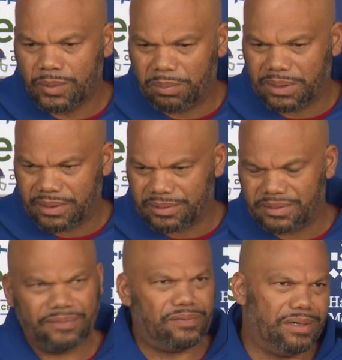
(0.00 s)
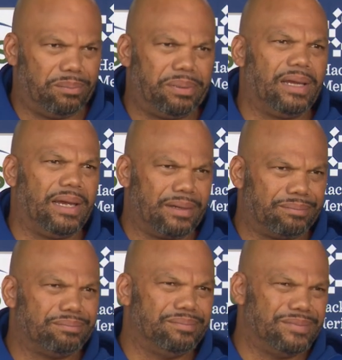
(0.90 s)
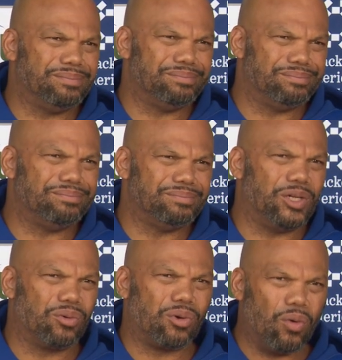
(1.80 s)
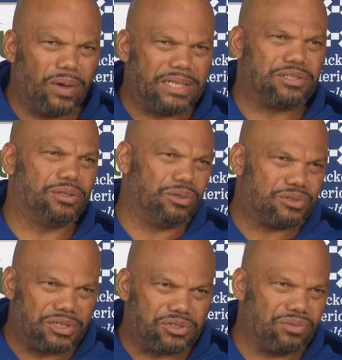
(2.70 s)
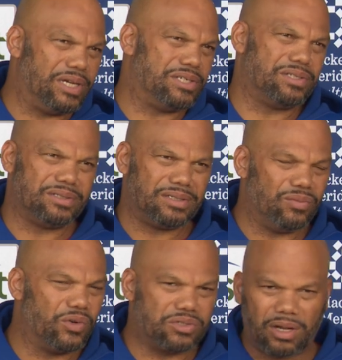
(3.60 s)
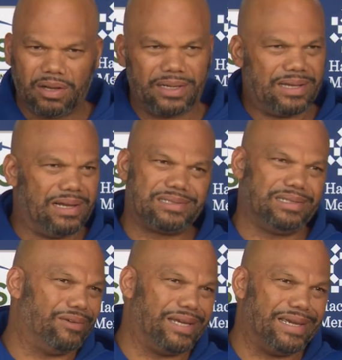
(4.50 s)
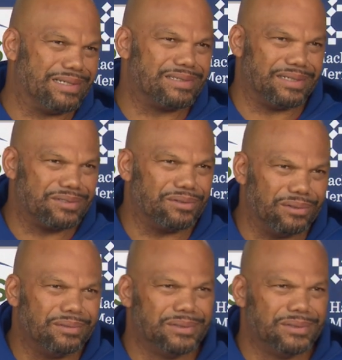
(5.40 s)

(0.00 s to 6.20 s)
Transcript: But there's definitely a plan, you know, going into those situations. And we're talking constantly on the headsets, dude.